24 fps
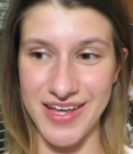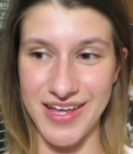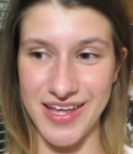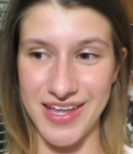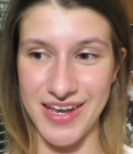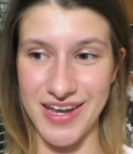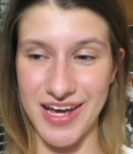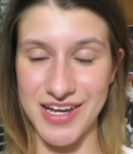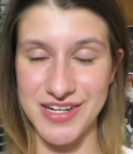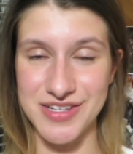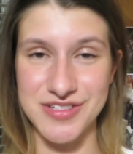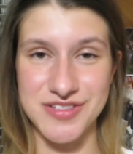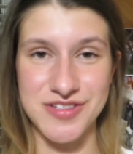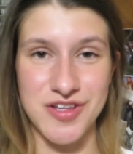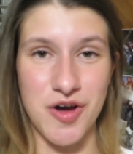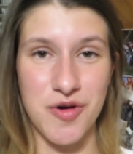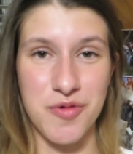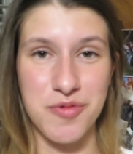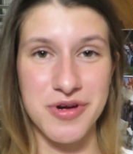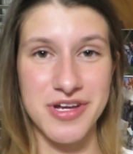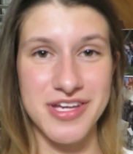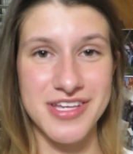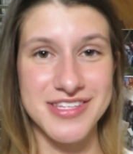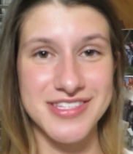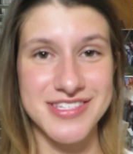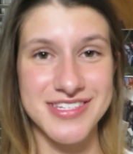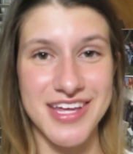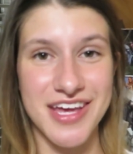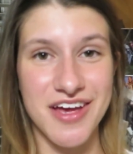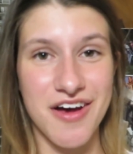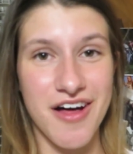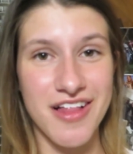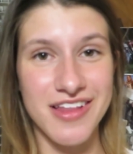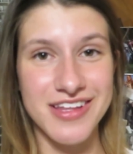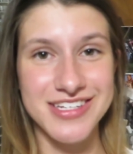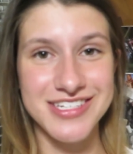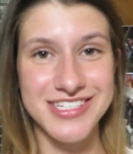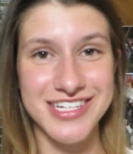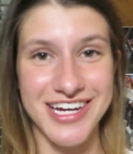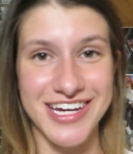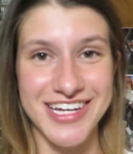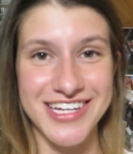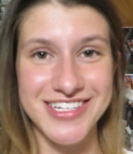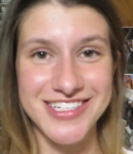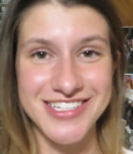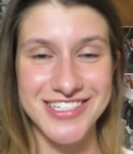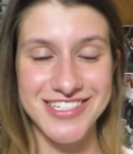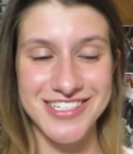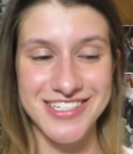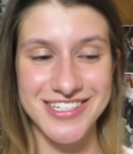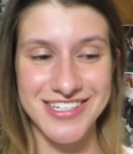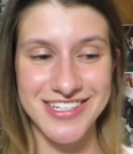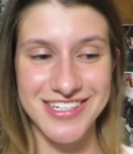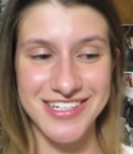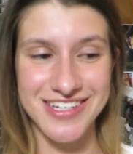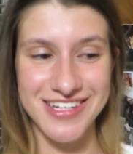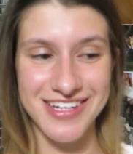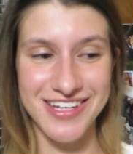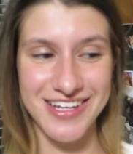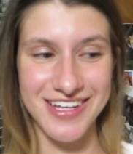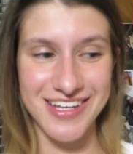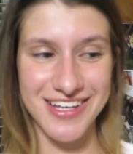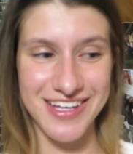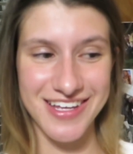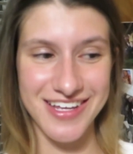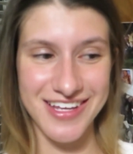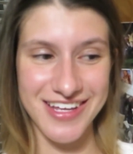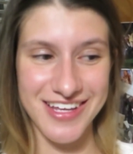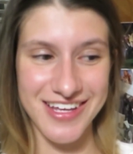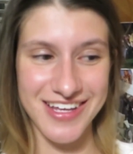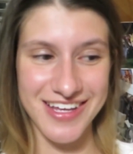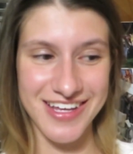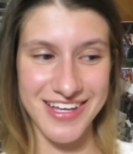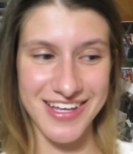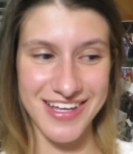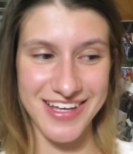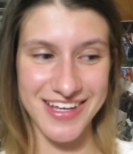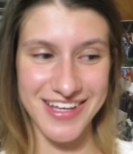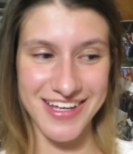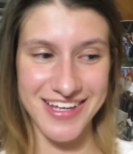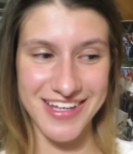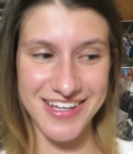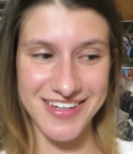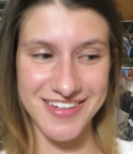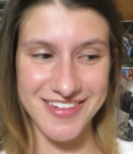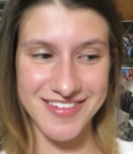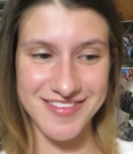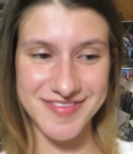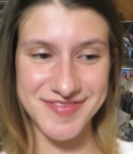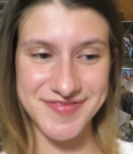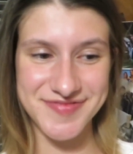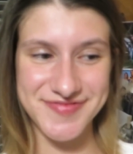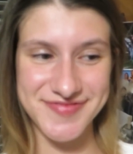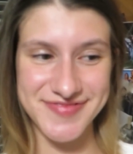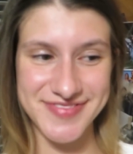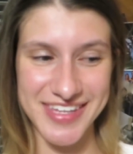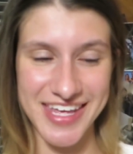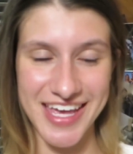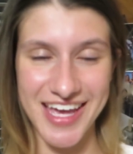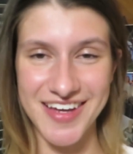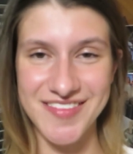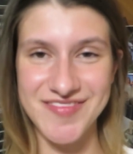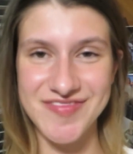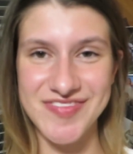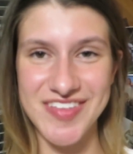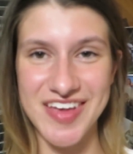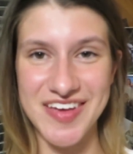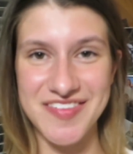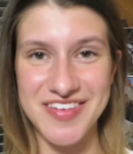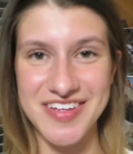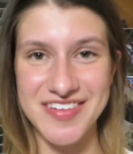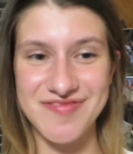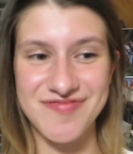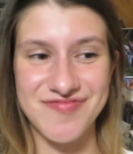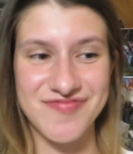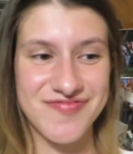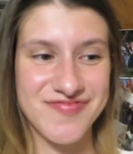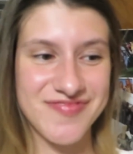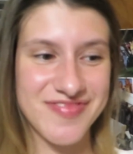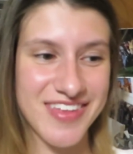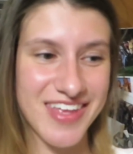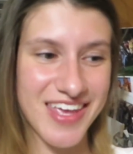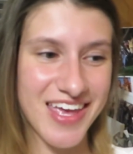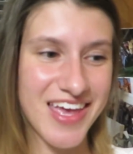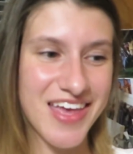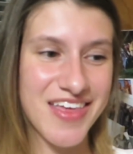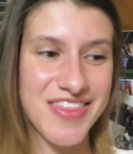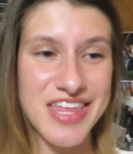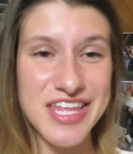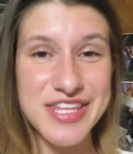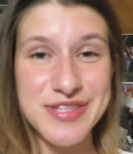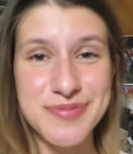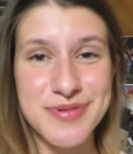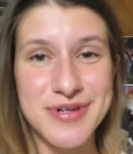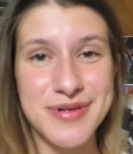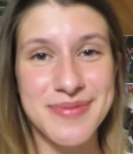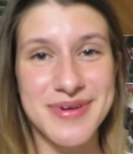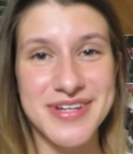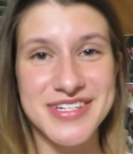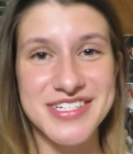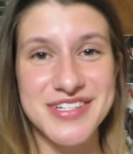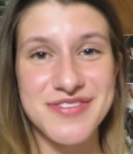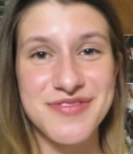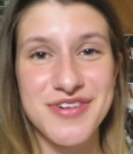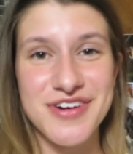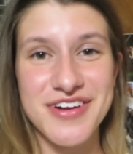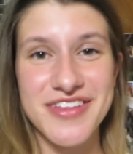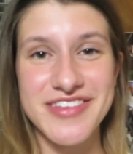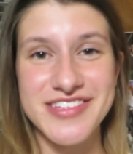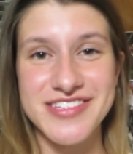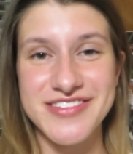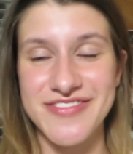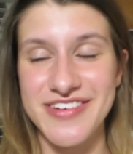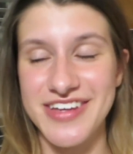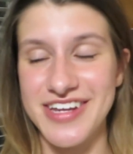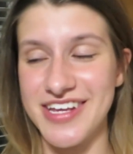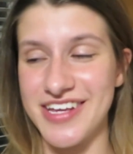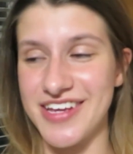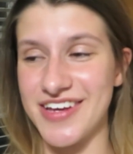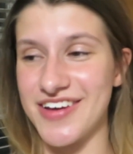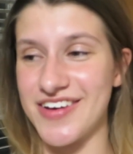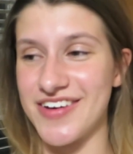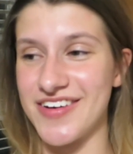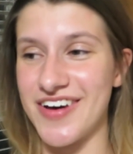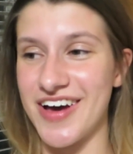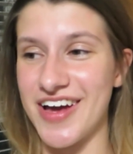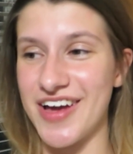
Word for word: And I just hope we can stay all in touch. And yeah, I mean, that's pretty much it for this video.